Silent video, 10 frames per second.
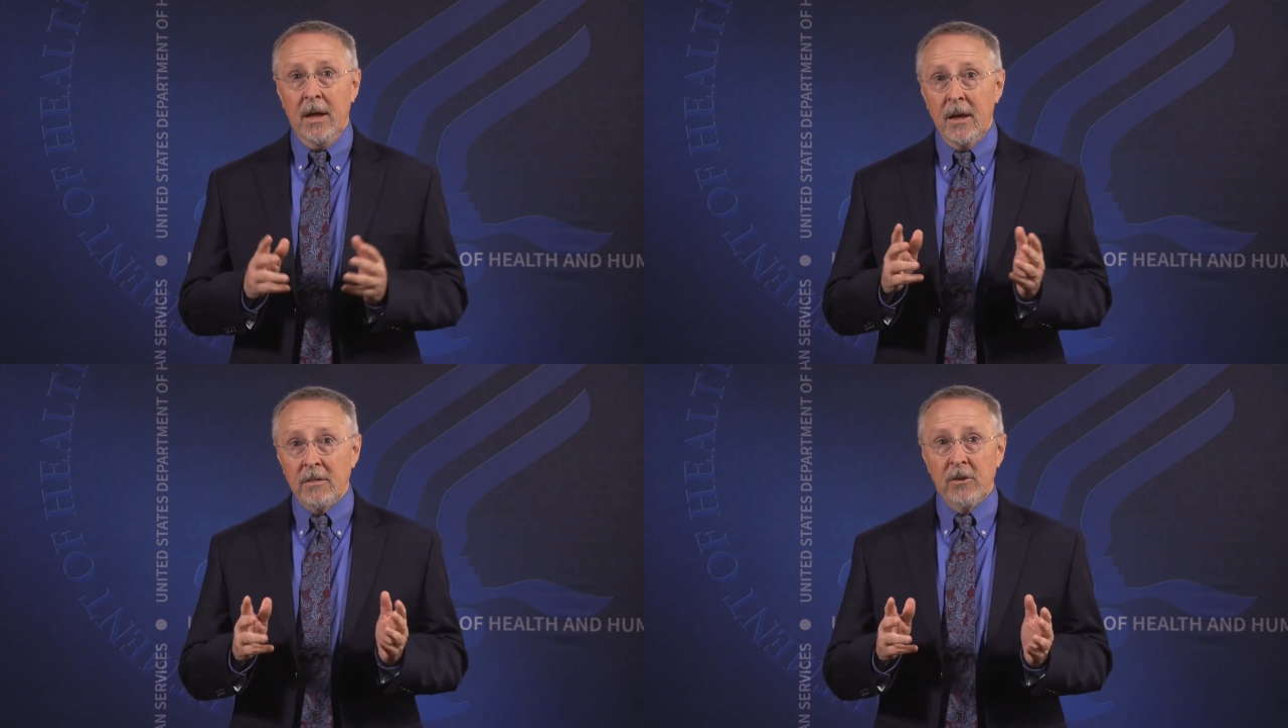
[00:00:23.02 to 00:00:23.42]

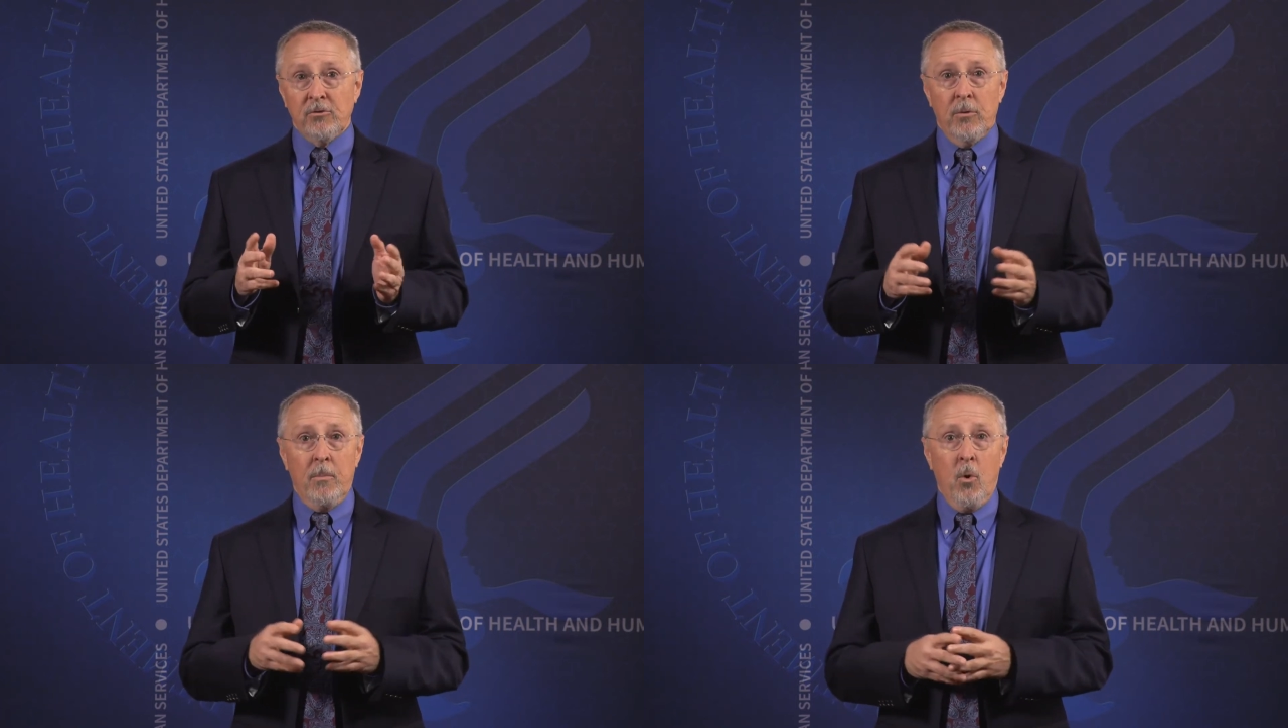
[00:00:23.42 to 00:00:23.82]
In
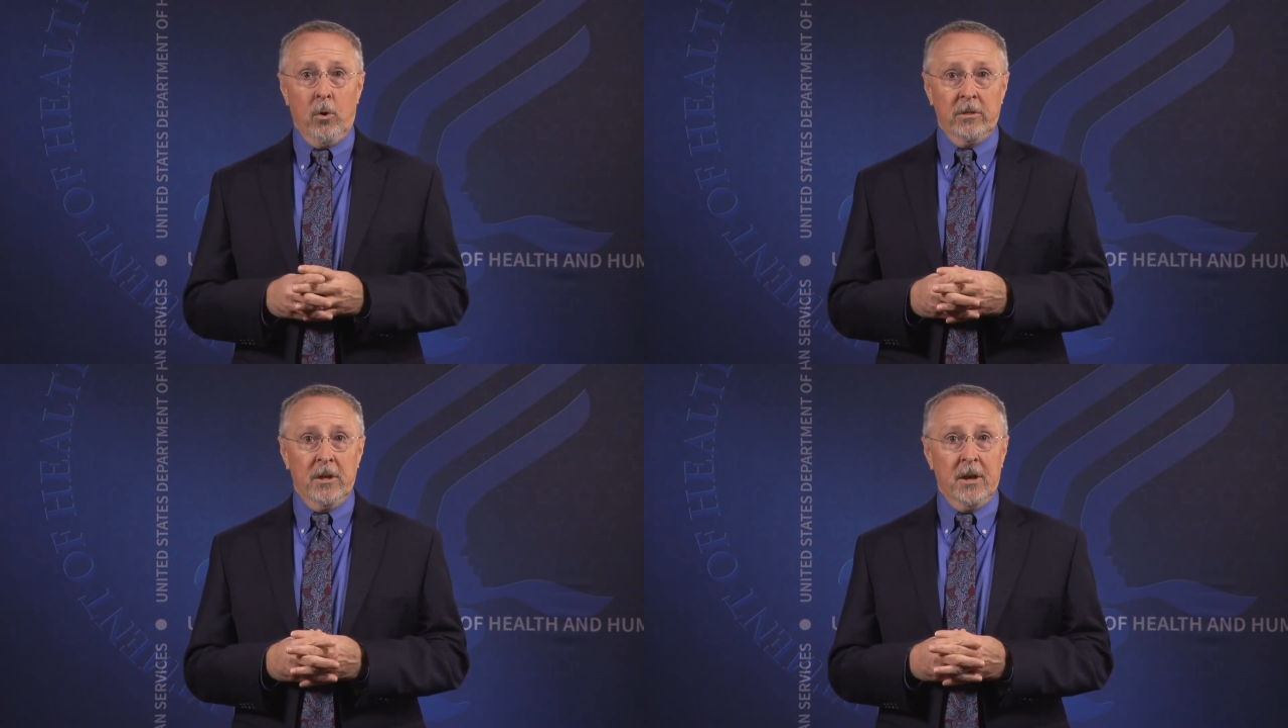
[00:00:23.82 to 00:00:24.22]
this
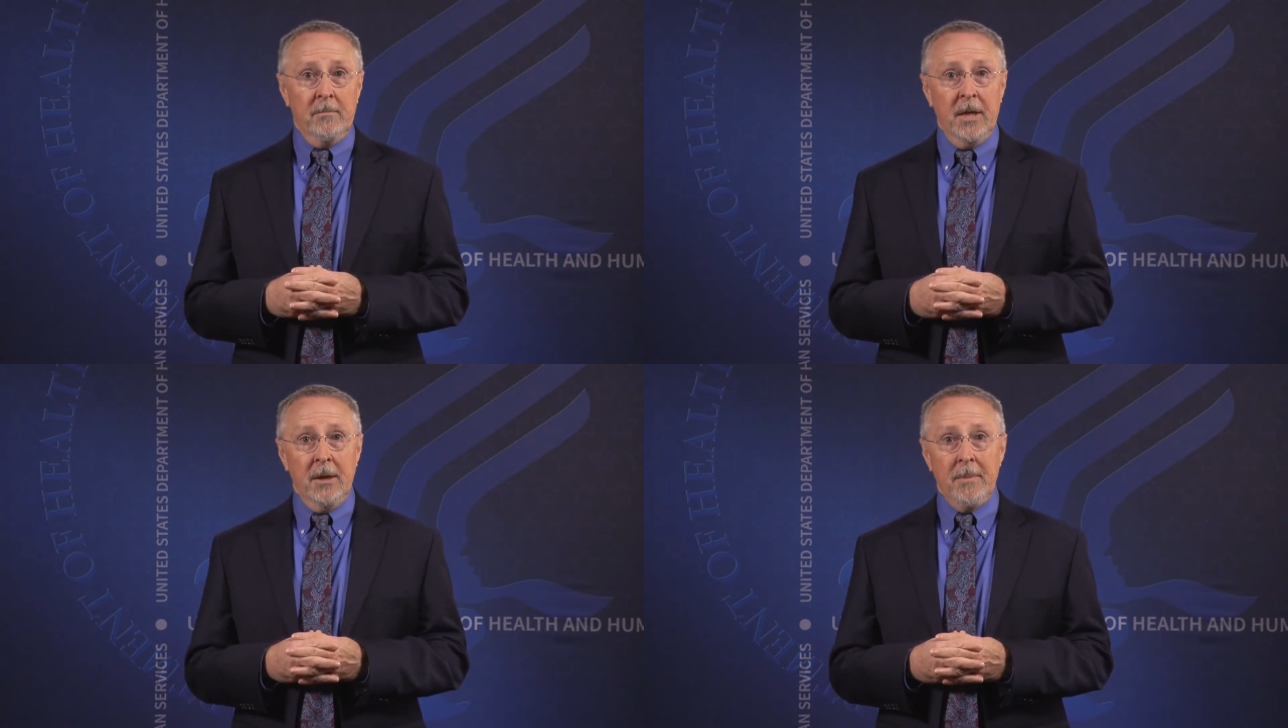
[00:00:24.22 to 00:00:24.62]
report, the
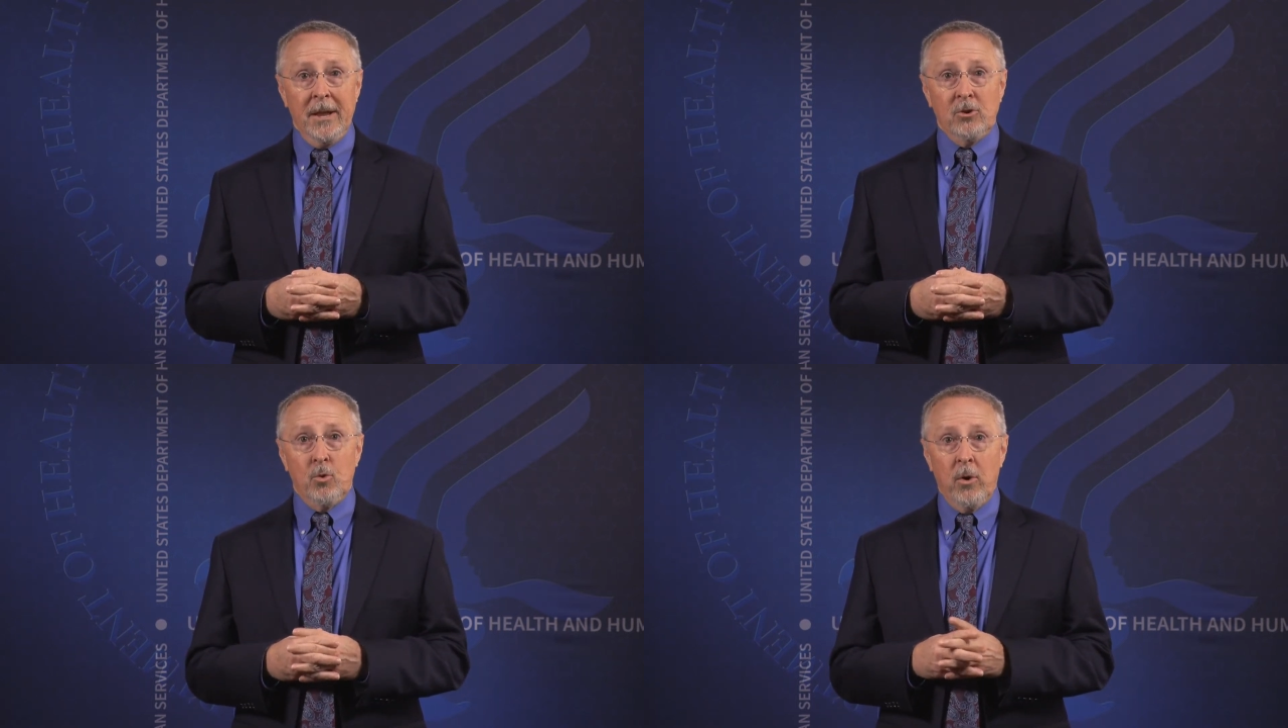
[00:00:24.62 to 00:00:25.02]
committee
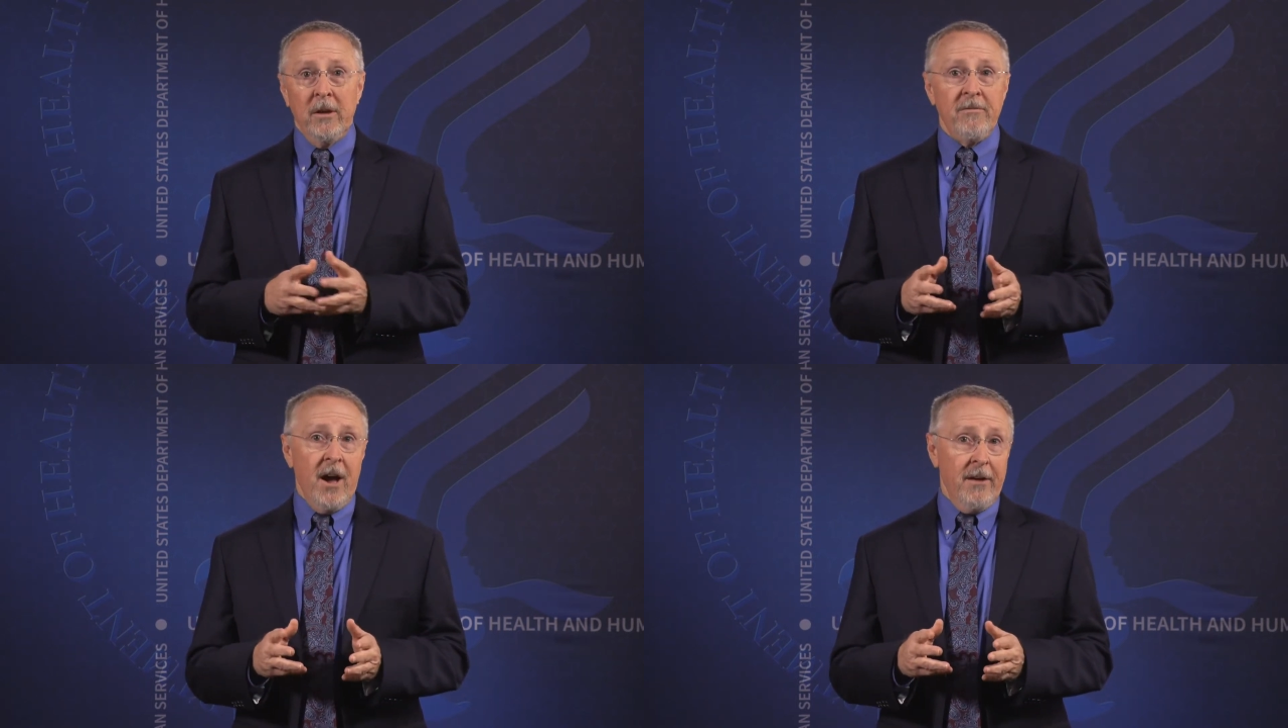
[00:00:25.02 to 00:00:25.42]
made
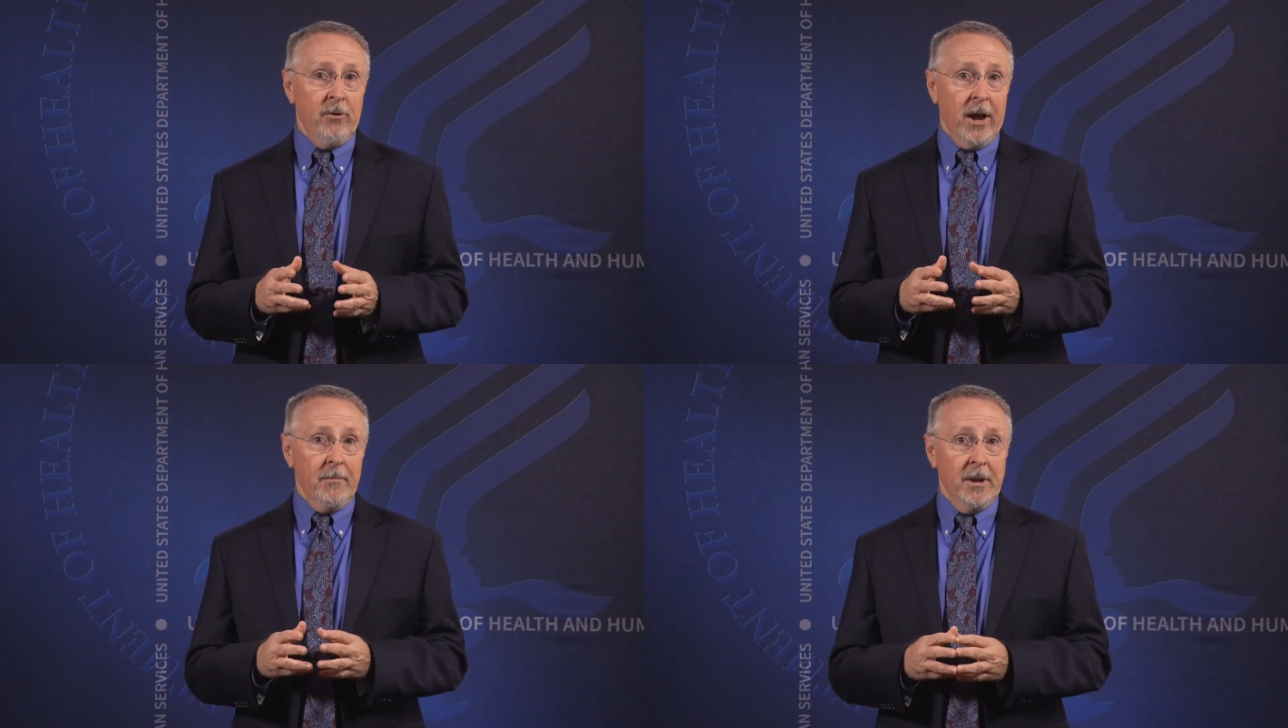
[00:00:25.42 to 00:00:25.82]

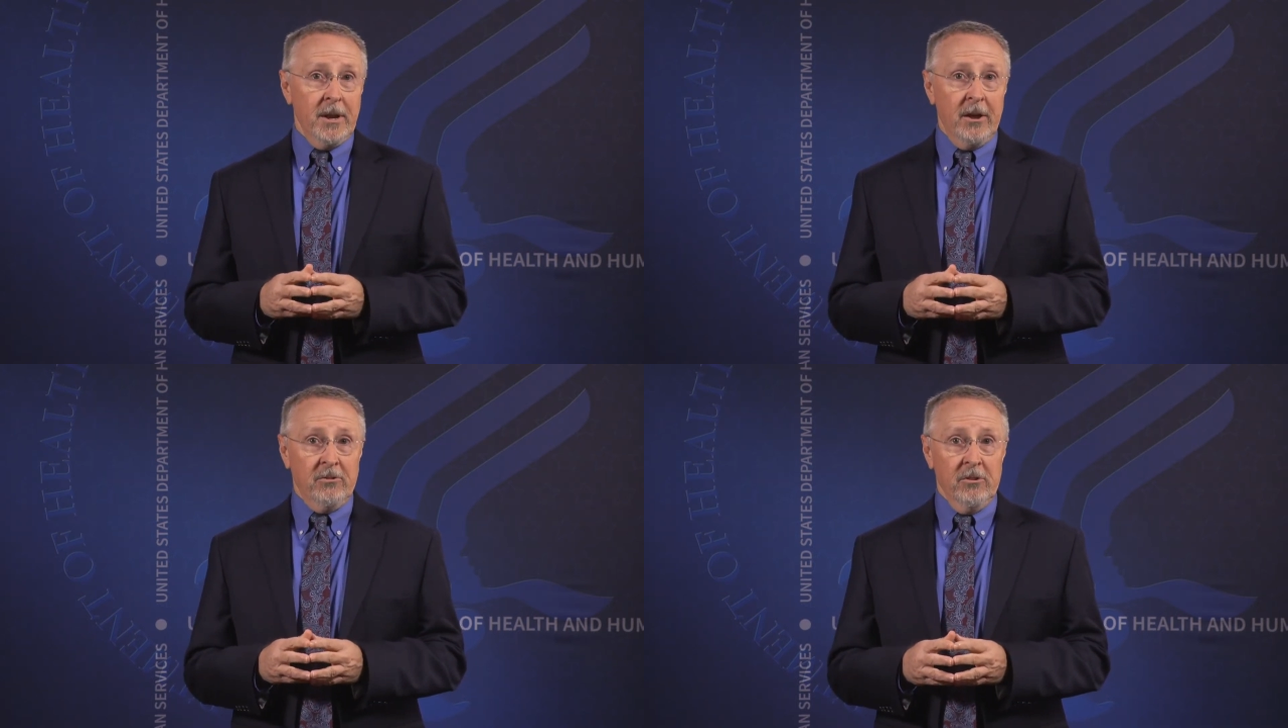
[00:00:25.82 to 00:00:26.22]
25
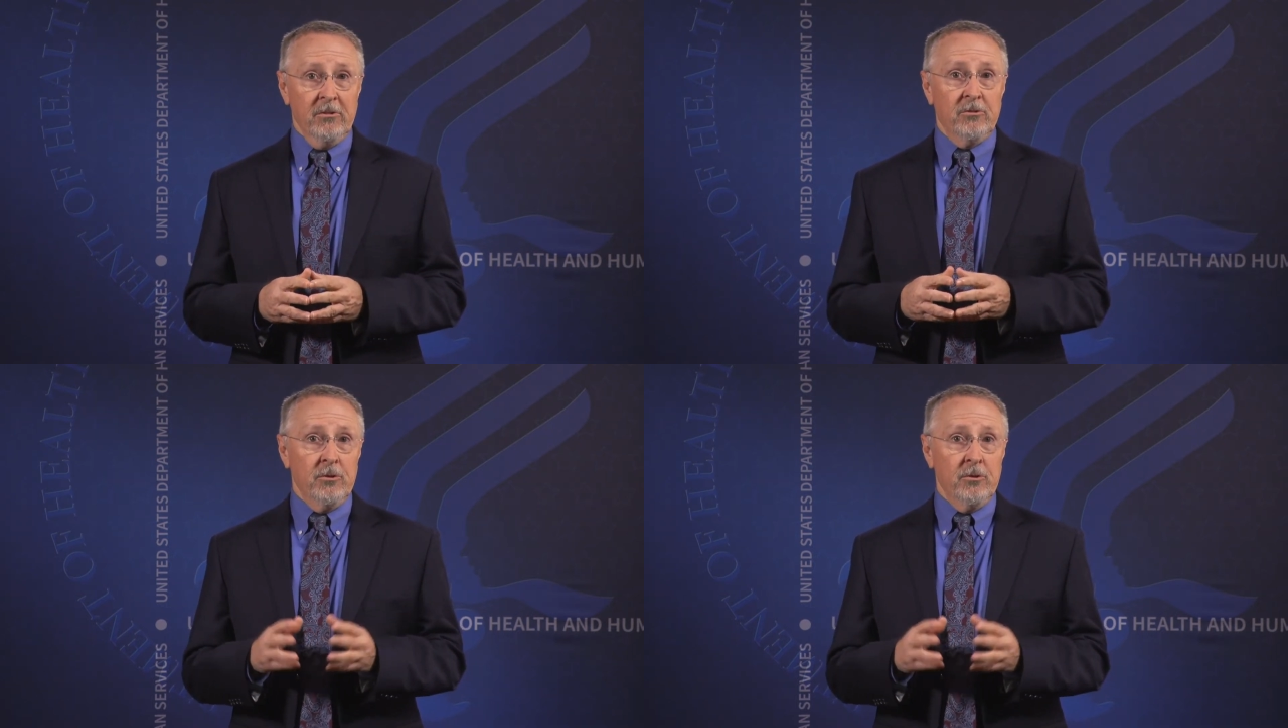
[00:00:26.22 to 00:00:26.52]
recommendations